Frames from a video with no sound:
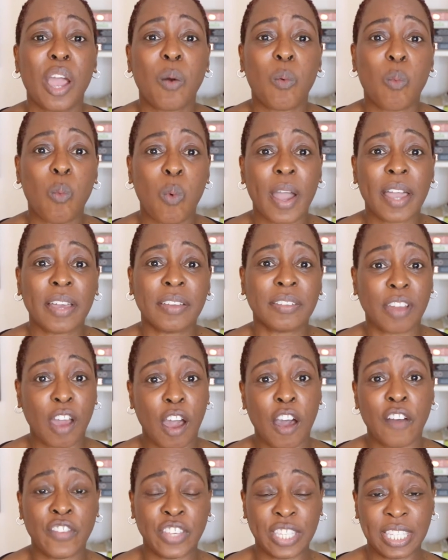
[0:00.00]
wild
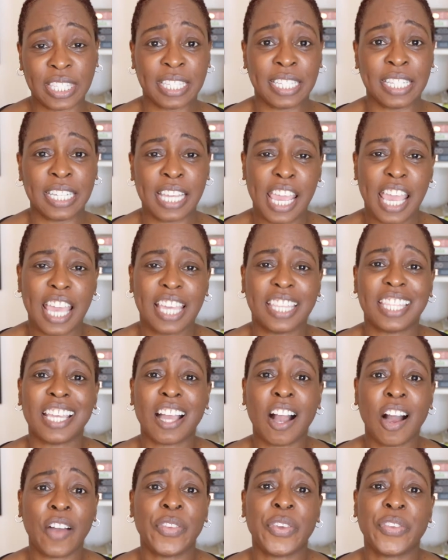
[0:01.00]
harvested. The
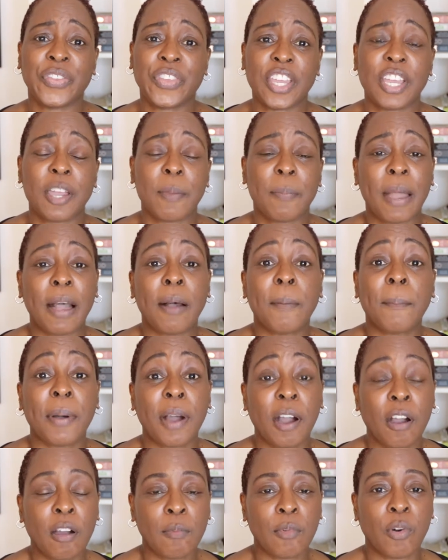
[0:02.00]
other thing about
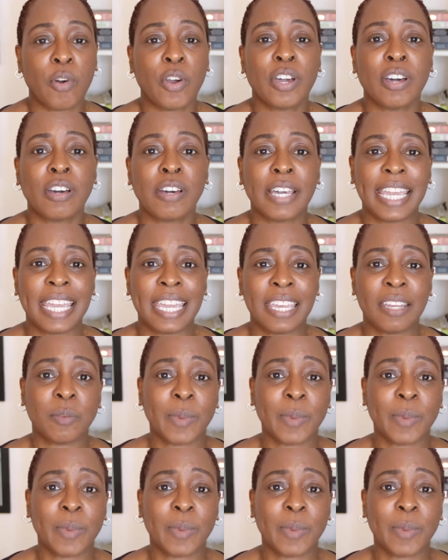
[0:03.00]
palm oil in